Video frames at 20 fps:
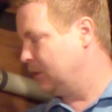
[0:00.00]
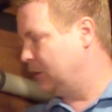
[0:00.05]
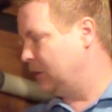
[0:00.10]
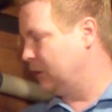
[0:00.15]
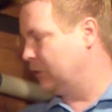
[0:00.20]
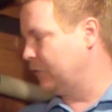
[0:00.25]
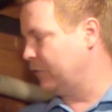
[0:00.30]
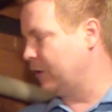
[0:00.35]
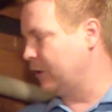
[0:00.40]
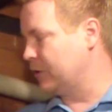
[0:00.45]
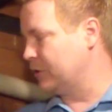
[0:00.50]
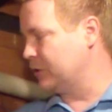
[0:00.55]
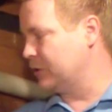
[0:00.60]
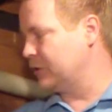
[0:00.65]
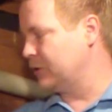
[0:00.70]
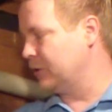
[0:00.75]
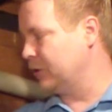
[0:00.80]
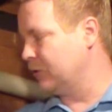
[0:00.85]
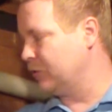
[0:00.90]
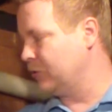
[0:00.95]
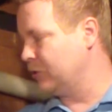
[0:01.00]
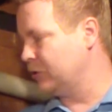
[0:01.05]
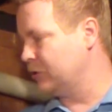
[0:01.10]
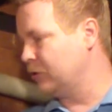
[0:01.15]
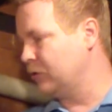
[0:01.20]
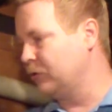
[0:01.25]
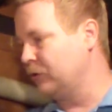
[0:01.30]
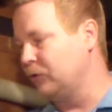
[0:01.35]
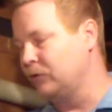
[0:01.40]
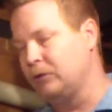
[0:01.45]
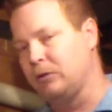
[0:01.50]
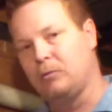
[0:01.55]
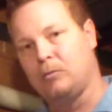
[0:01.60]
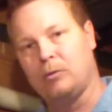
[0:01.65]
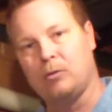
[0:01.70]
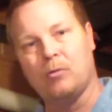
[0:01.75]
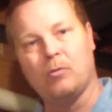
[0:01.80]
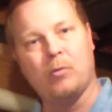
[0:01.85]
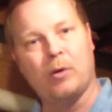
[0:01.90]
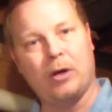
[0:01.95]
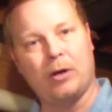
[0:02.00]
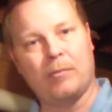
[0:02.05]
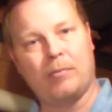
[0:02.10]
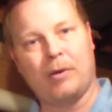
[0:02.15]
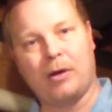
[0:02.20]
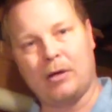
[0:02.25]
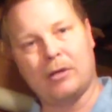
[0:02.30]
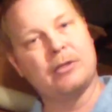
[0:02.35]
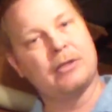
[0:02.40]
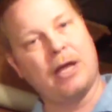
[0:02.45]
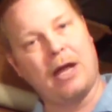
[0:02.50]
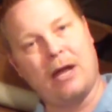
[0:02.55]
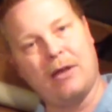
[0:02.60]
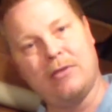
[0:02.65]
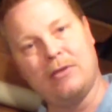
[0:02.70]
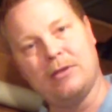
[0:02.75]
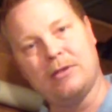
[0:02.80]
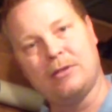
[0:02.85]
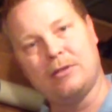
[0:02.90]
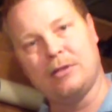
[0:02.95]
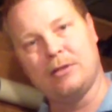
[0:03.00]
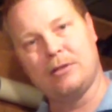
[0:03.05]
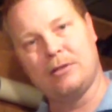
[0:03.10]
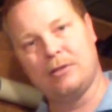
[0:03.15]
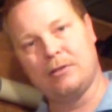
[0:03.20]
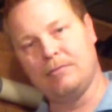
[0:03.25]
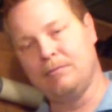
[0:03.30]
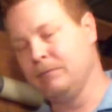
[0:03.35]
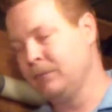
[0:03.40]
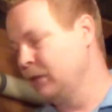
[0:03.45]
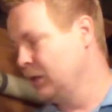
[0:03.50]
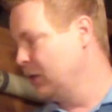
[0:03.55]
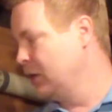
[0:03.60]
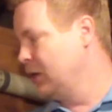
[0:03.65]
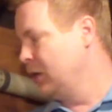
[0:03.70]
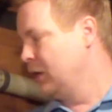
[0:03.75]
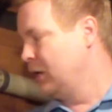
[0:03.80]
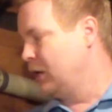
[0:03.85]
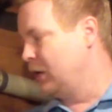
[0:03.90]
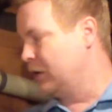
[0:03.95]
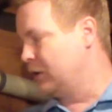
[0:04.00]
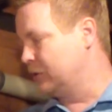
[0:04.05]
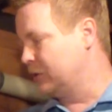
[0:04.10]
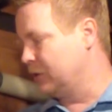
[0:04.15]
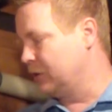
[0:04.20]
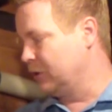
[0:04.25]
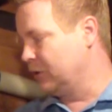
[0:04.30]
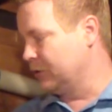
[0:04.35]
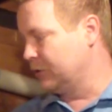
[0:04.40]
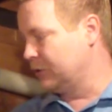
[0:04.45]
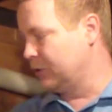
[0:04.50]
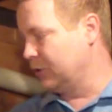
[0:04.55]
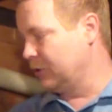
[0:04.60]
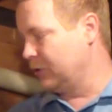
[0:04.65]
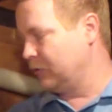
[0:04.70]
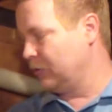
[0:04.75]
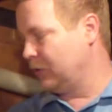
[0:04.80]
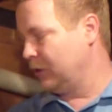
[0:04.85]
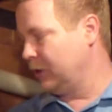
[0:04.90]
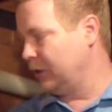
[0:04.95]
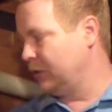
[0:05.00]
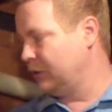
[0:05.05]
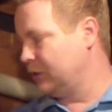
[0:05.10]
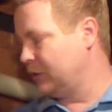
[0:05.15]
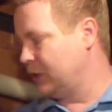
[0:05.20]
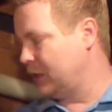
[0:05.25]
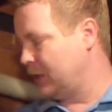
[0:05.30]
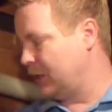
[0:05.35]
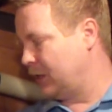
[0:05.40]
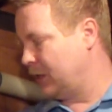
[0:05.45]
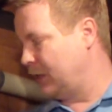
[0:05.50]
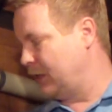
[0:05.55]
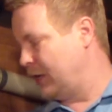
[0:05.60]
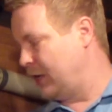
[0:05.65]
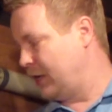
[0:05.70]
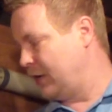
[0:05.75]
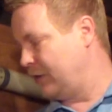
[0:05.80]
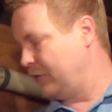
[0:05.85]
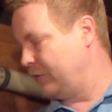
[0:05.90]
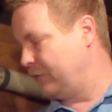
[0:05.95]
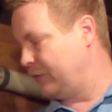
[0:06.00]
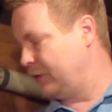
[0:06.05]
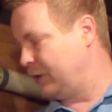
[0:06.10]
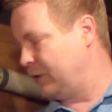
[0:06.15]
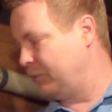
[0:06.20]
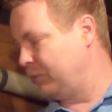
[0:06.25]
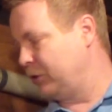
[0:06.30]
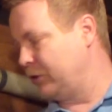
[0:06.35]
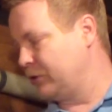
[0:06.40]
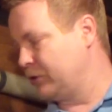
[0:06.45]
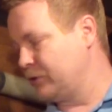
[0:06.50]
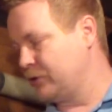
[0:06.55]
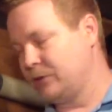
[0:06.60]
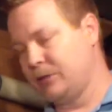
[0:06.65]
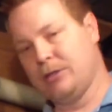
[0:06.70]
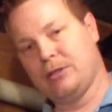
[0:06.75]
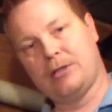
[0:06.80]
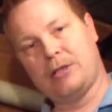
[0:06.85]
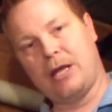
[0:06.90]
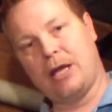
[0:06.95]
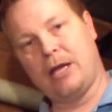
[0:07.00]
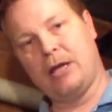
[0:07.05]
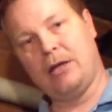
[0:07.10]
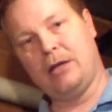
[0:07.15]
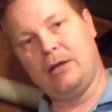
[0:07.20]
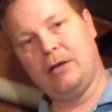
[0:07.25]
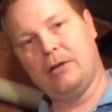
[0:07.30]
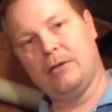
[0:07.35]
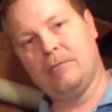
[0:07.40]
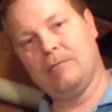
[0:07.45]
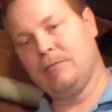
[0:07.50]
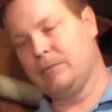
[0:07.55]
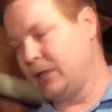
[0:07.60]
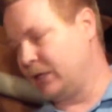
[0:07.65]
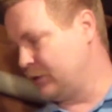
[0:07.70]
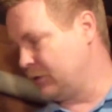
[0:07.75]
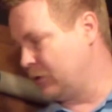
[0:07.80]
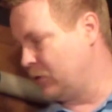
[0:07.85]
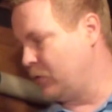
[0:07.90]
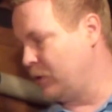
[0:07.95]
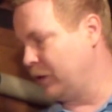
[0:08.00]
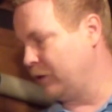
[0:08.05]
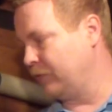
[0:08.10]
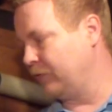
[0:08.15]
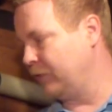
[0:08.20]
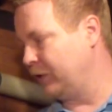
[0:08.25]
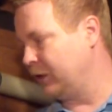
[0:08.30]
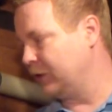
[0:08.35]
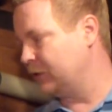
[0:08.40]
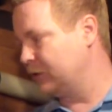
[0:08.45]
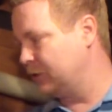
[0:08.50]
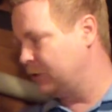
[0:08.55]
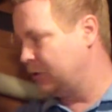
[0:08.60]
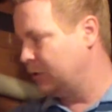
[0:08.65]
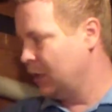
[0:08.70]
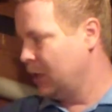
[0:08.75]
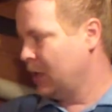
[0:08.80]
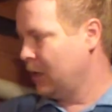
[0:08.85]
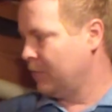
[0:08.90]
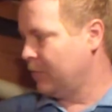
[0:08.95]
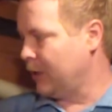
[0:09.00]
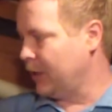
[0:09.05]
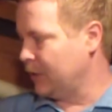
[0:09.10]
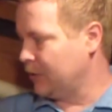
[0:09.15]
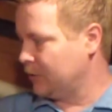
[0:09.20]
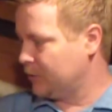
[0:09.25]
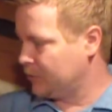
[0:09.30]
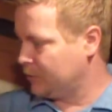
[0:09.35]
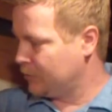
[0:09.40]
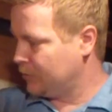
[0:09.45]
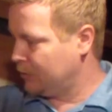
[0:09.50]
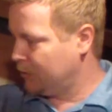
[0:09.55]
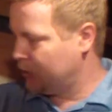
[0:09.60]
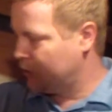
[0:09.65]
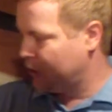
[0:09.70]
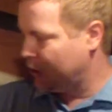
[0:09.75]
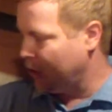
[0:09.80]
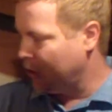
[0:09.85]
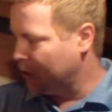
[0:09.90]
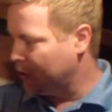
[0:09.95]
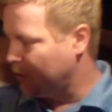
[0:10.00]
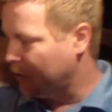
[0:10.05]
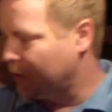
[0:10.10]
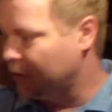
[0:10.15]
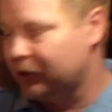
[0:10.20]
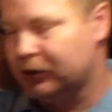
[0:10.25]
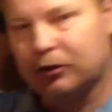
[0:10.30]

as far as the solenoids go, the only real wear parts on this system is the little solenoids have plungers inside here. That's a quick fix by changing this